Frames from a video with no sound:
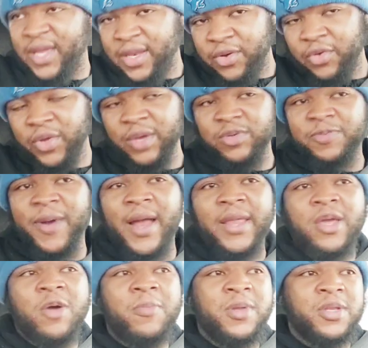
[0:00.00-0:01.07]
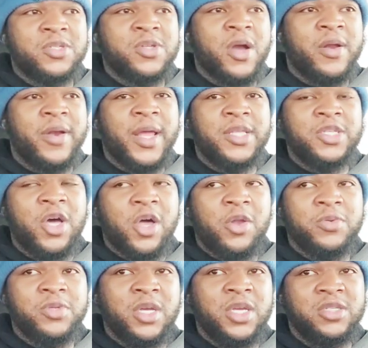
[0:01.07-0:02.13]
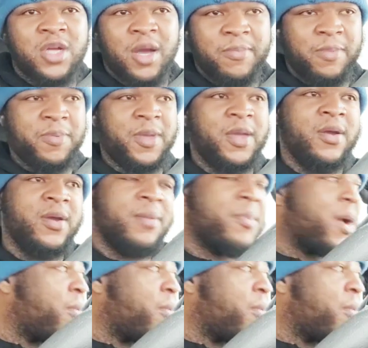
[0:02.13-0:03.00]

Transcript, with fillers: He knew he was probably gonna be the starter. They told him, so he started preparing. I'm